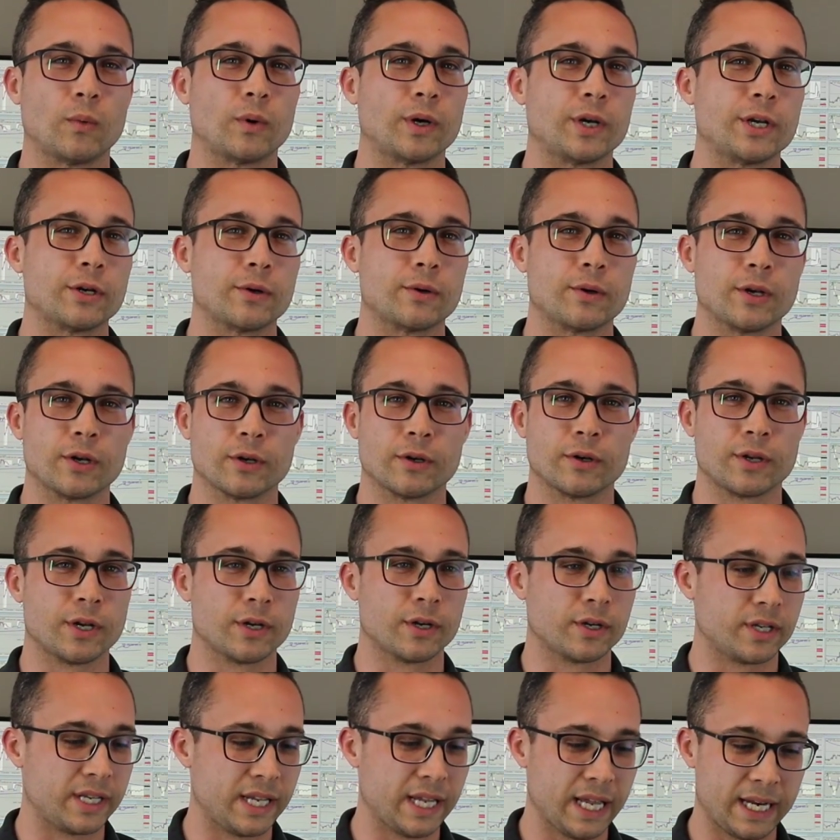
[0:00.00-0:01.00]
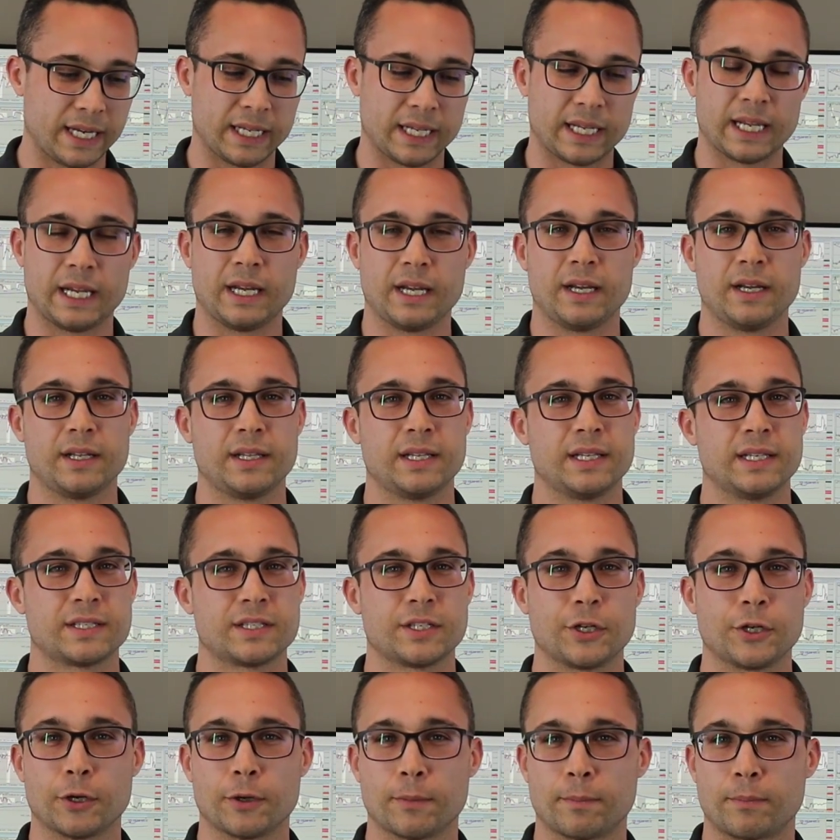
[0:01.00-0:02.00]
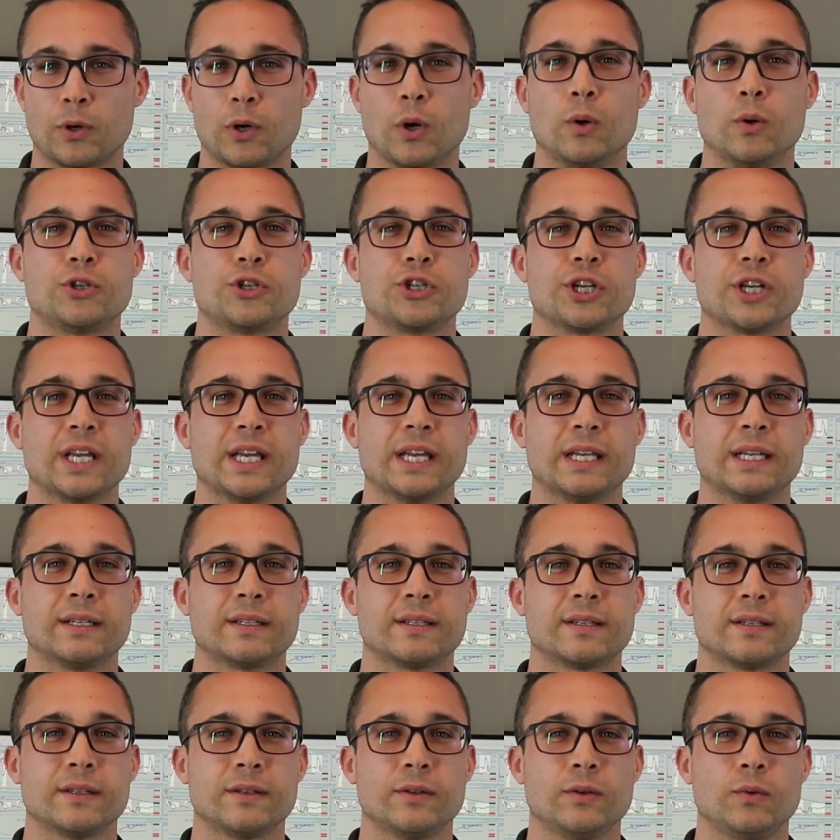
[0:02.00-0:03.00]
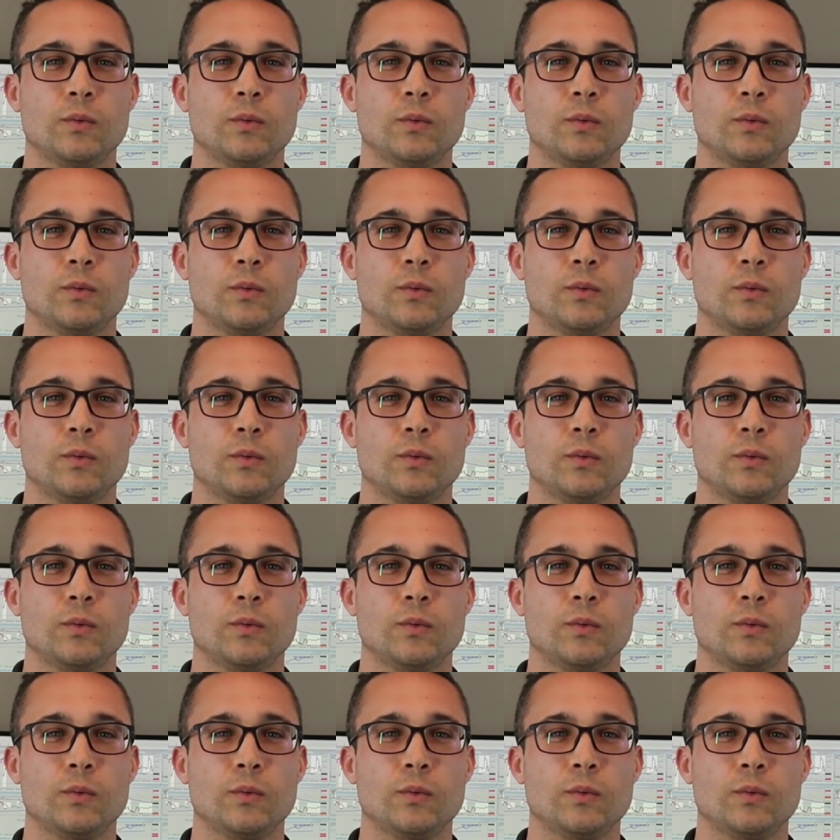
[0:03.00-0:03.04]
where you're dedicated to this and you're approaching it